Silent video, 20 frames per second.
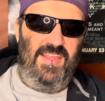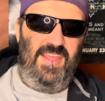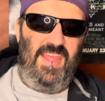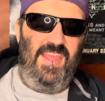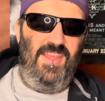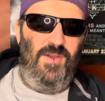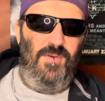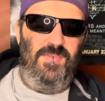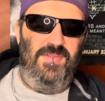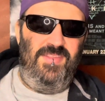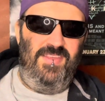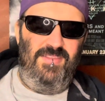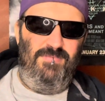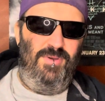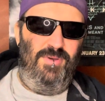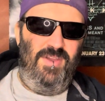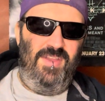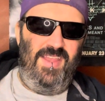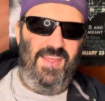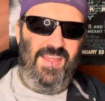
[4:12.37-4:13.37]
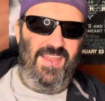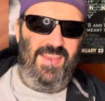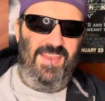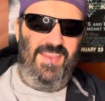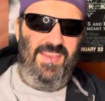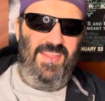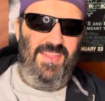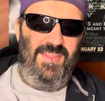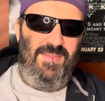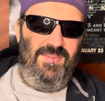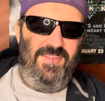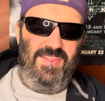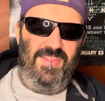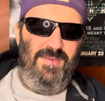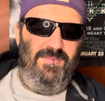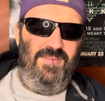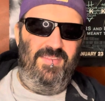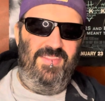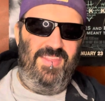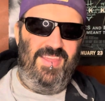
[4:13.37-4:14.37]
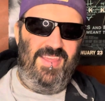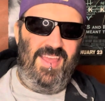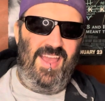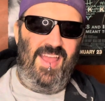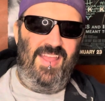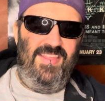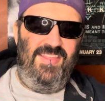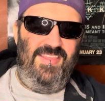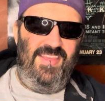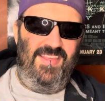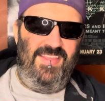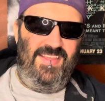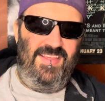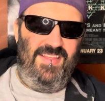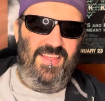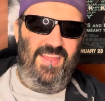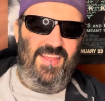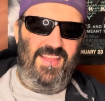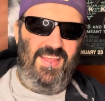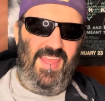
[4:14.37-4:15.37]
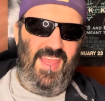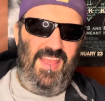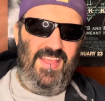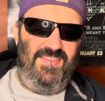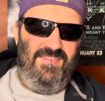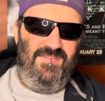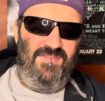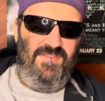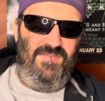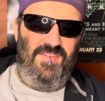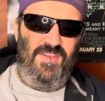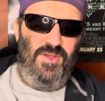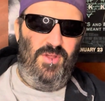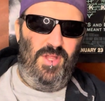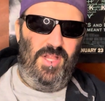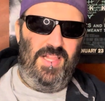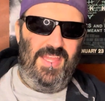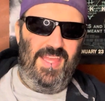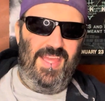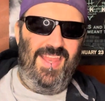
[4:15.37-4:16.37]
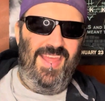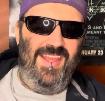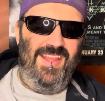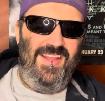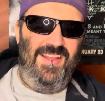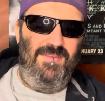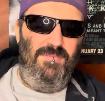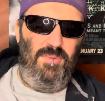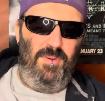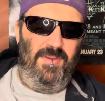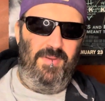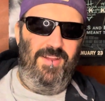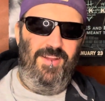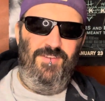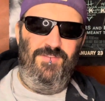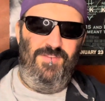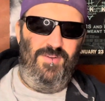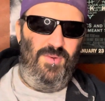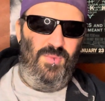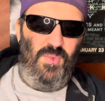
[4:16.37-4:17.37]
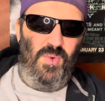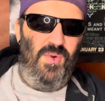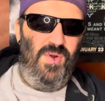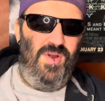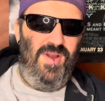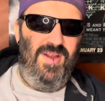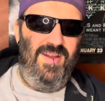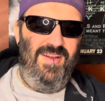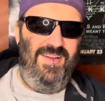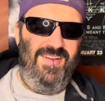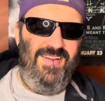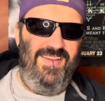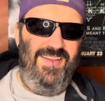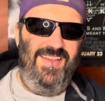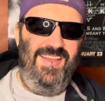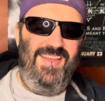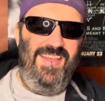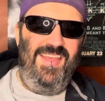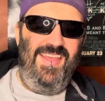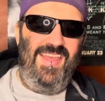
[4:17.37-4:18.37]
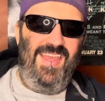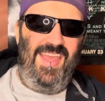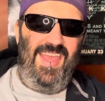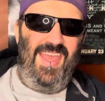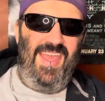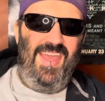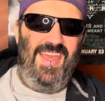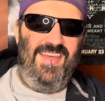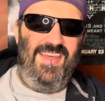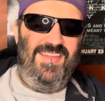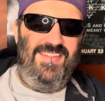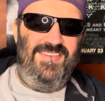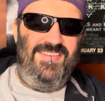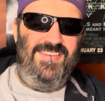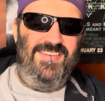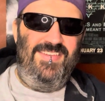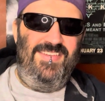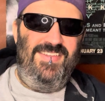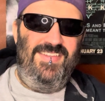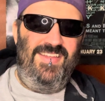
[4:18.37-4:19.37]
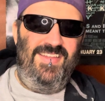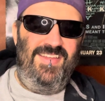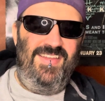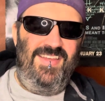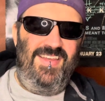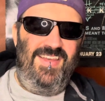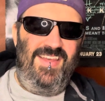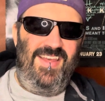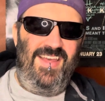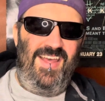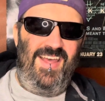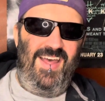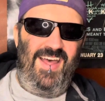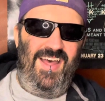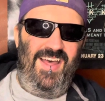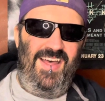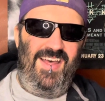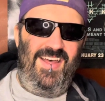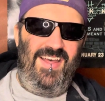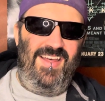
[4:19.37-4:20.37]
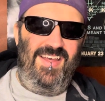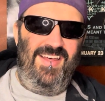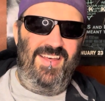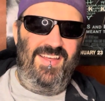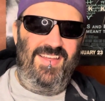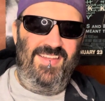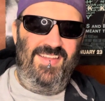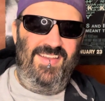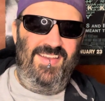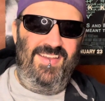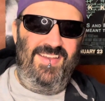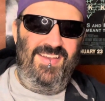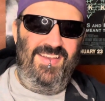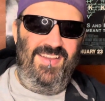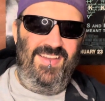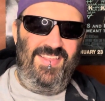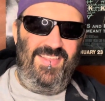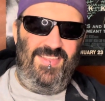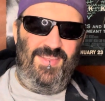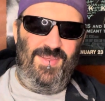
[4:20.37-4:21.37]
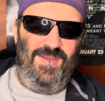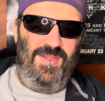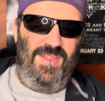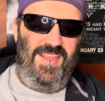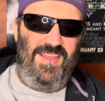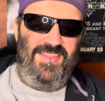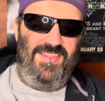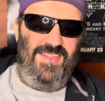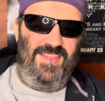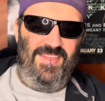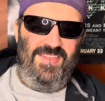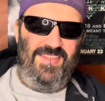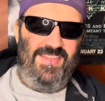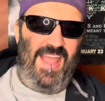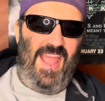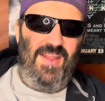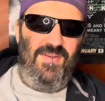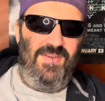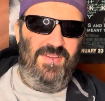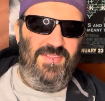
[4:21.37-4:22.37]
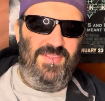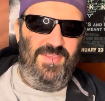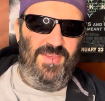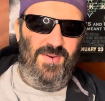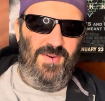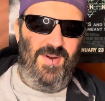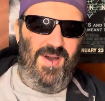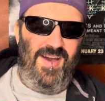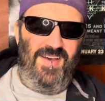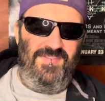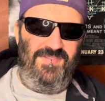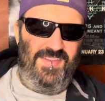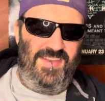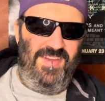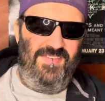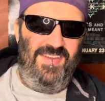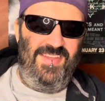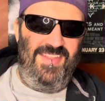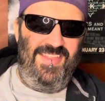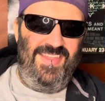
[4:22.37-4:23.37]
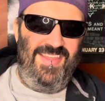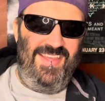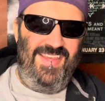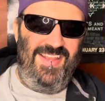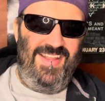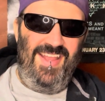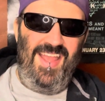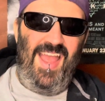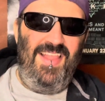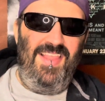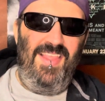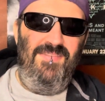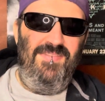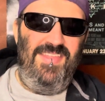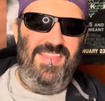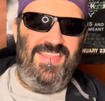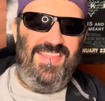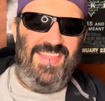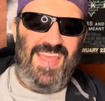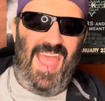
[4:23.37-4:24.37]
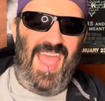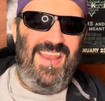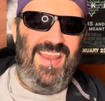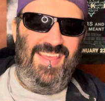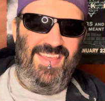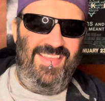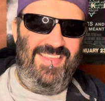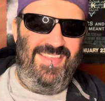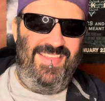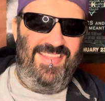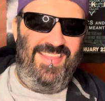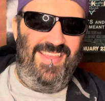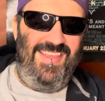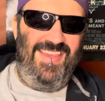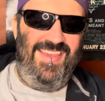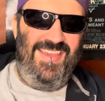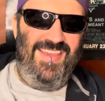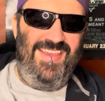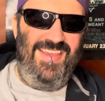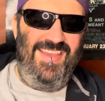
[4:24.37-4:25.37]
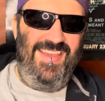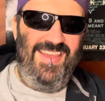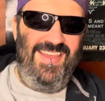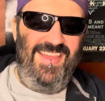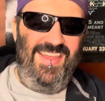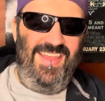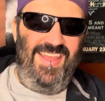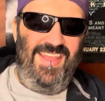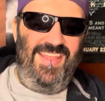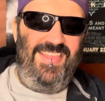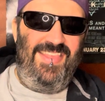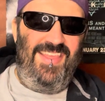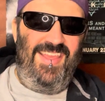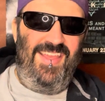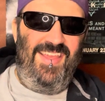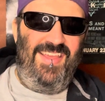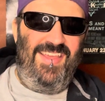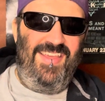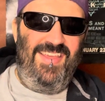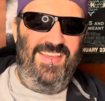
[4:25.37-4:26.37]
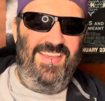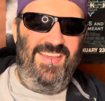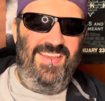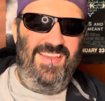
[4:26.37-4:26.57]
he opens his book, and the guy says, in case of a failed cleaning, prepare for war. And so like the sirens go off and everything. I love that that is the, it's like,